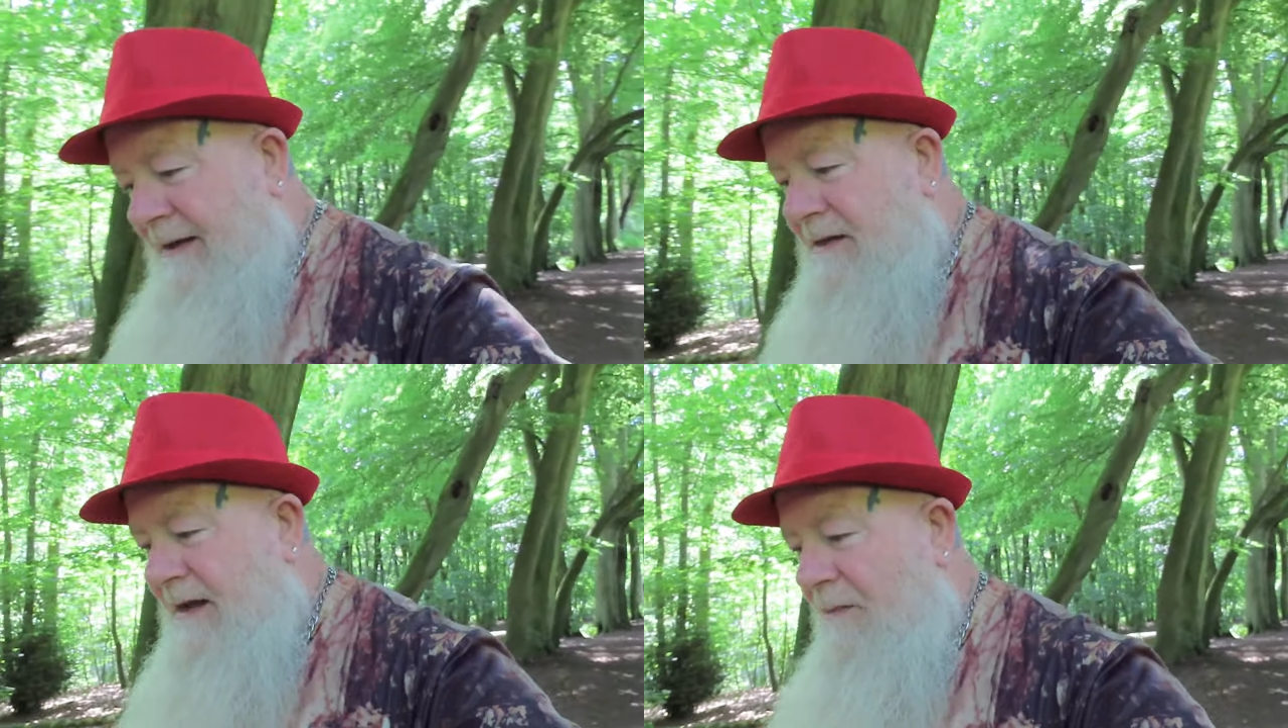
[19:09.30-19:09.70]

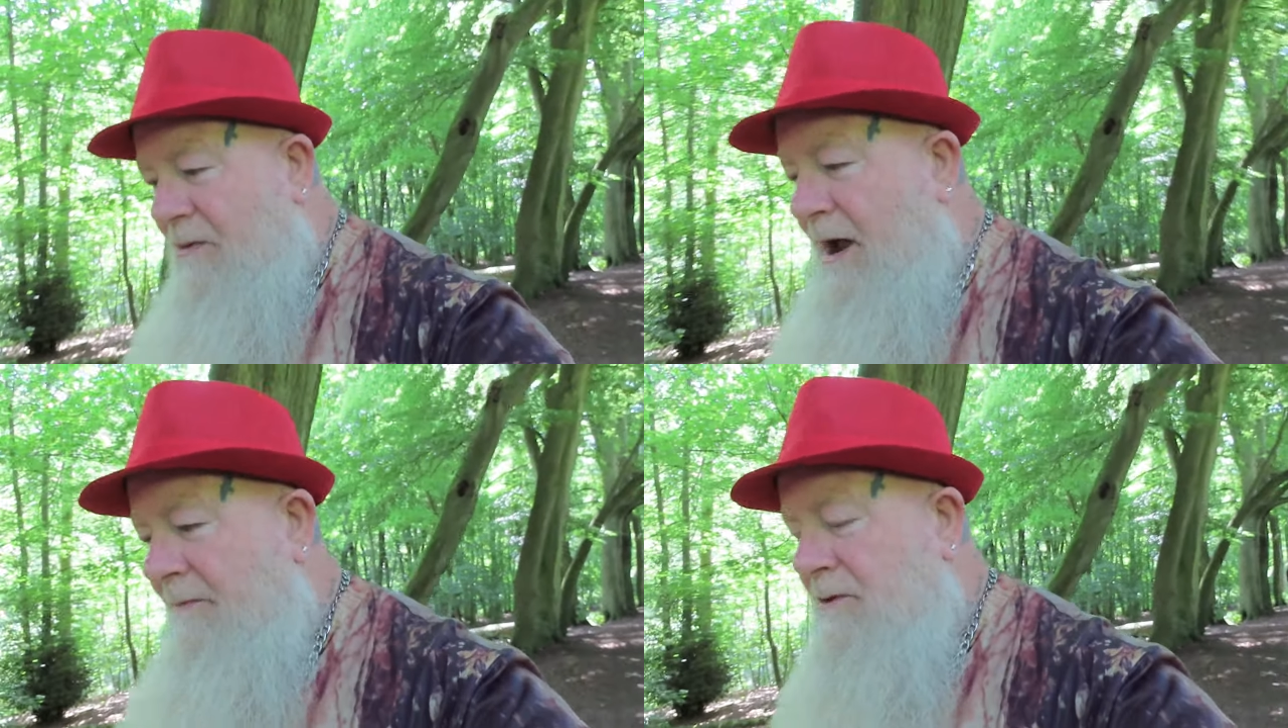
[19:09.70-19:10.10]
as I say,
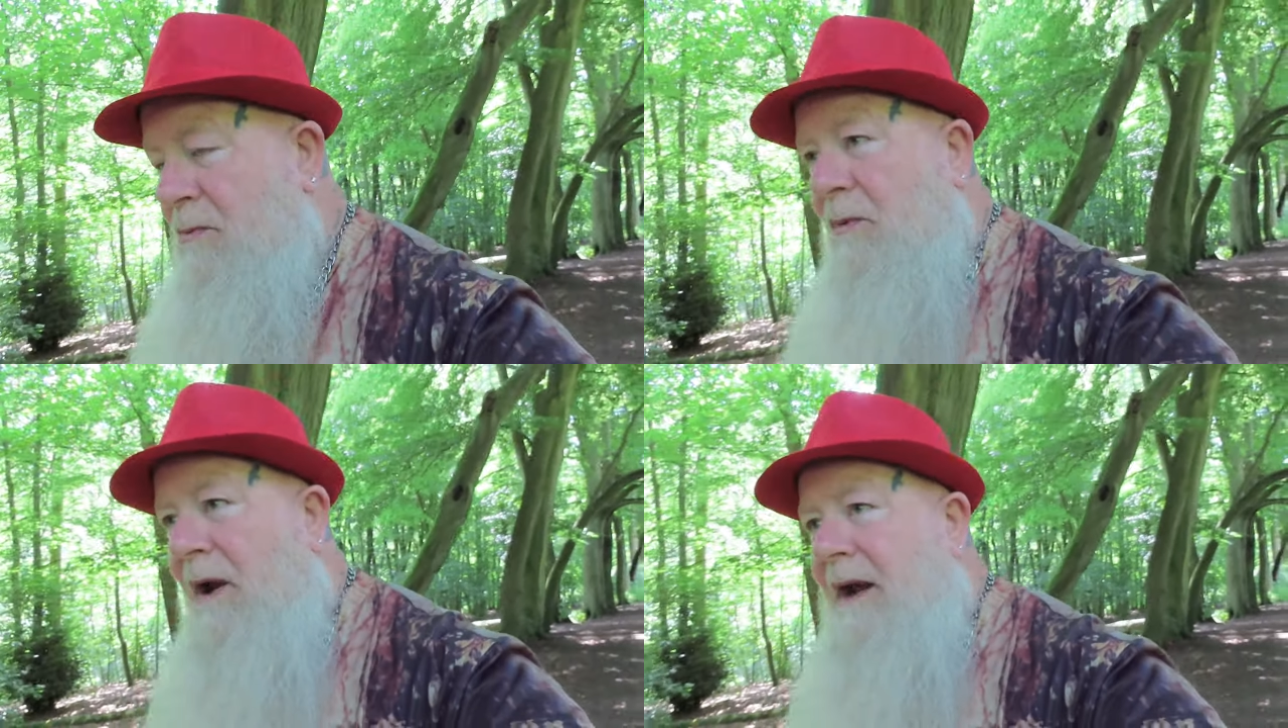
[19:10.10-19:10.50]

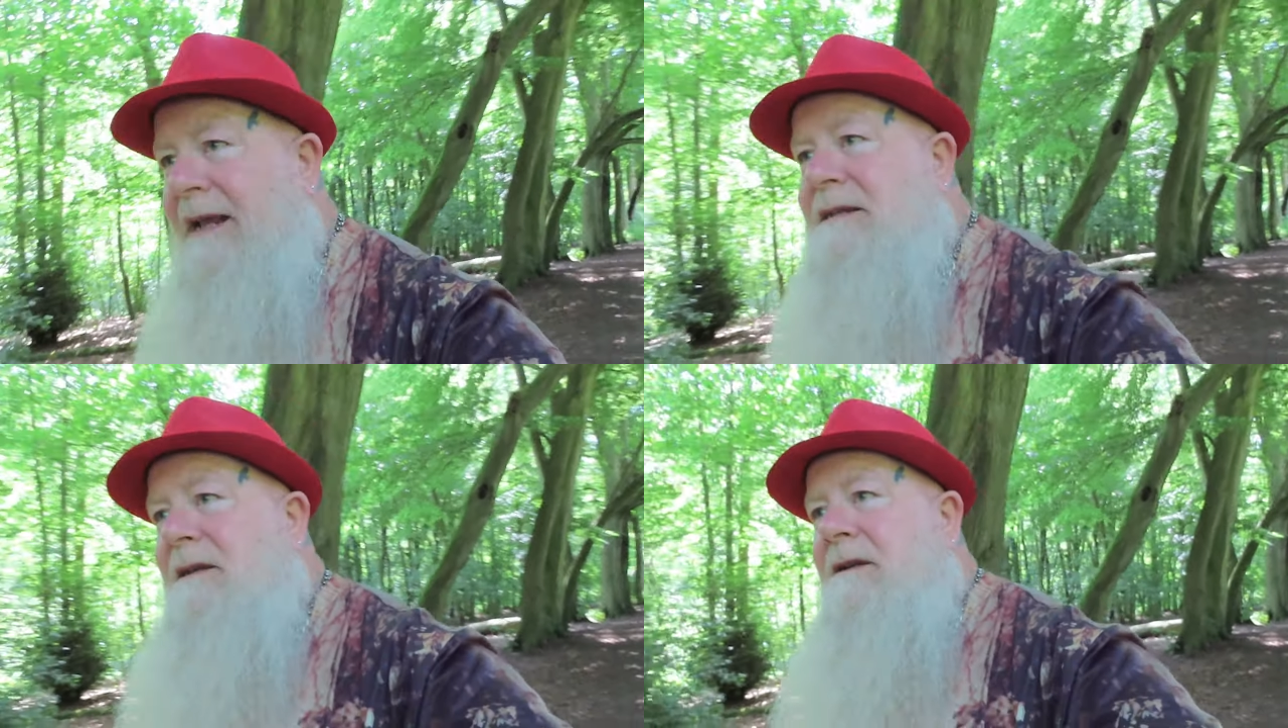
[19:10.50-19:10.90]
perhaps we'll
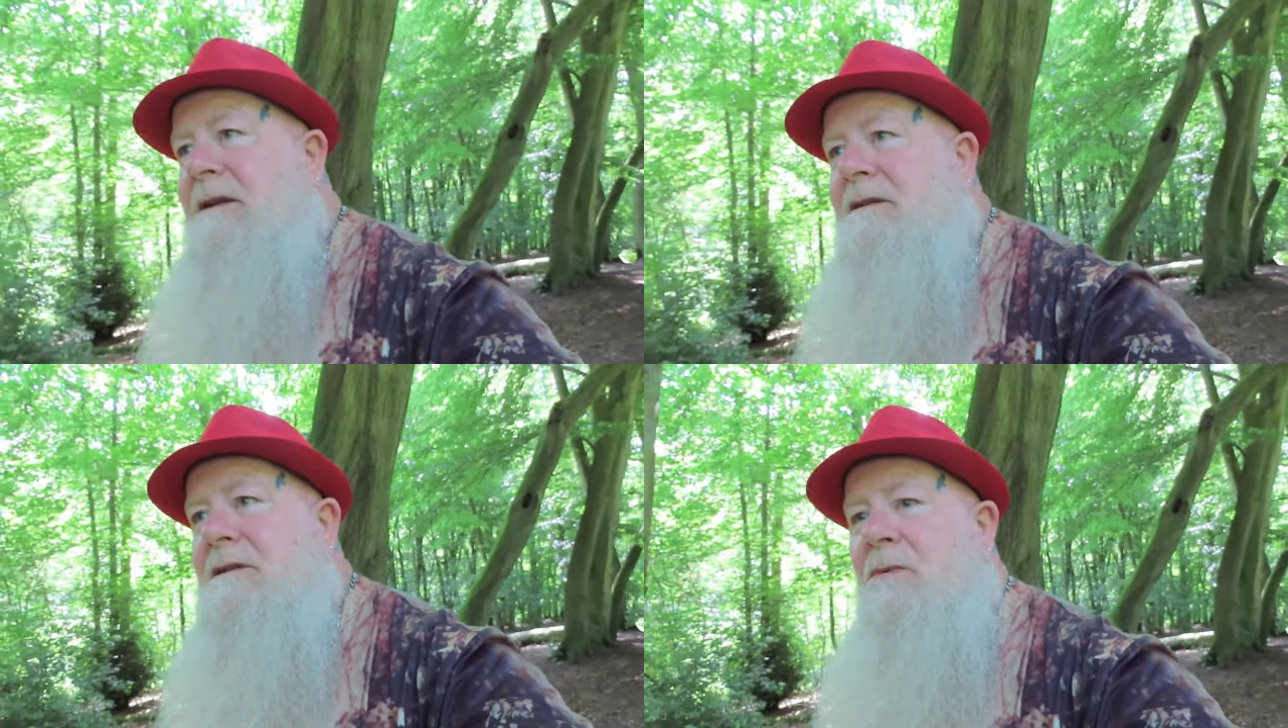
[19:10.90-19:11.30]

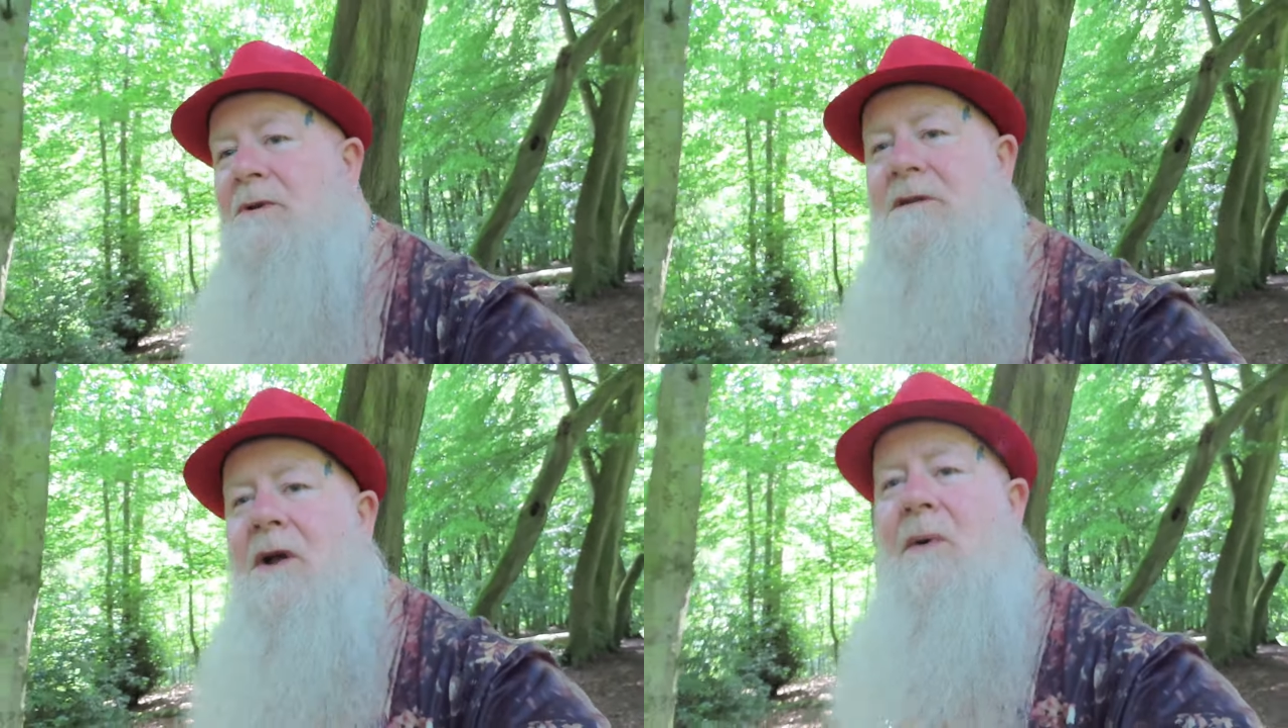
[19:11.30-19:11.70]
listen to
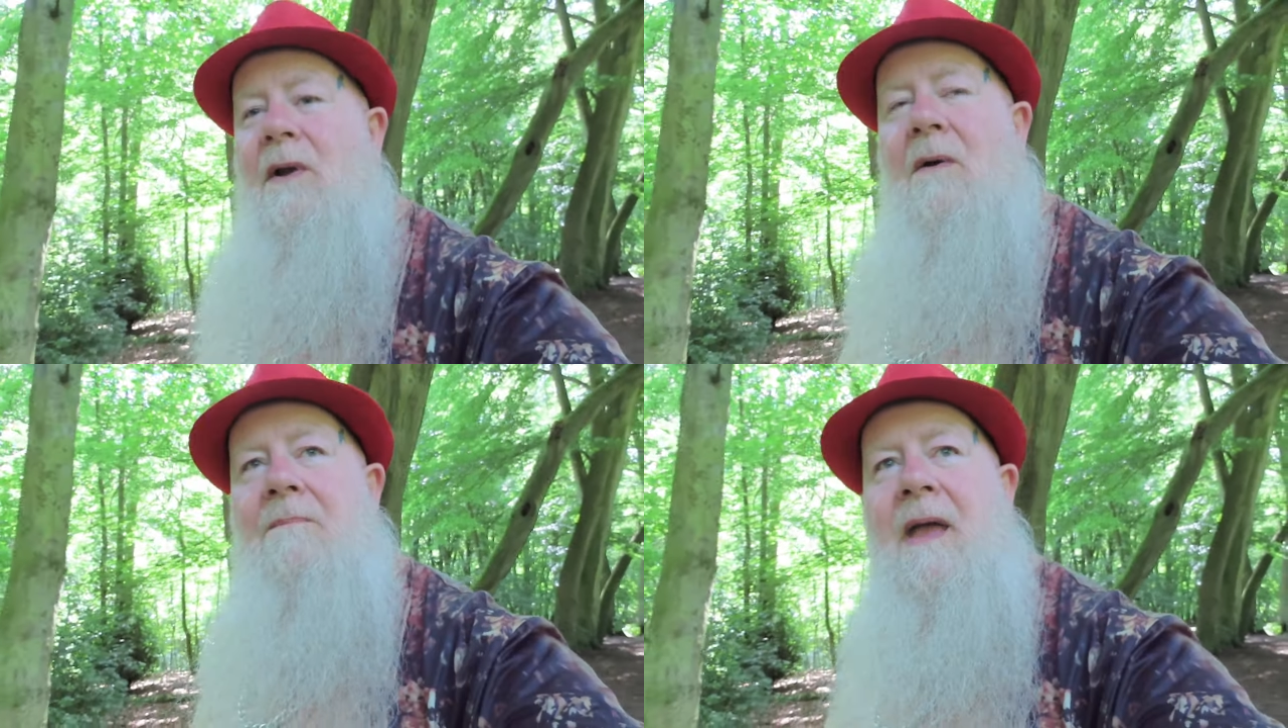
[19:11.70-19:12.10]
what's
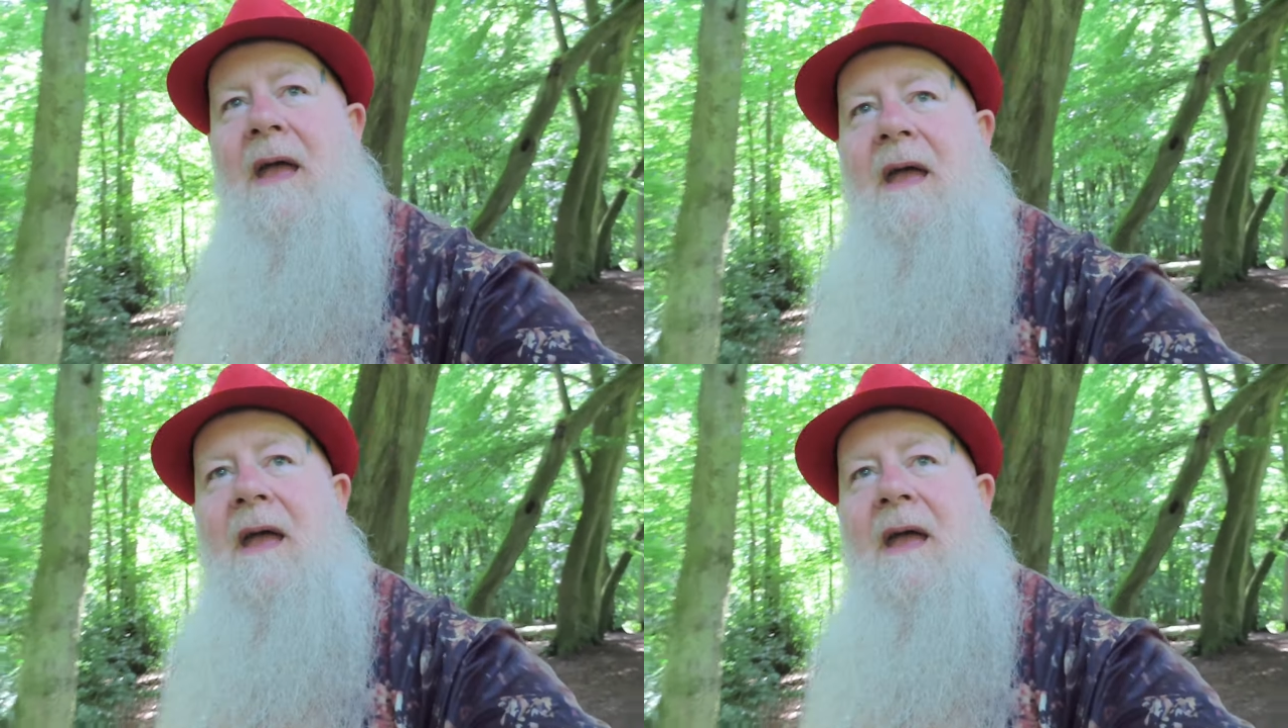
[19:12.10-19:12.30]
going on.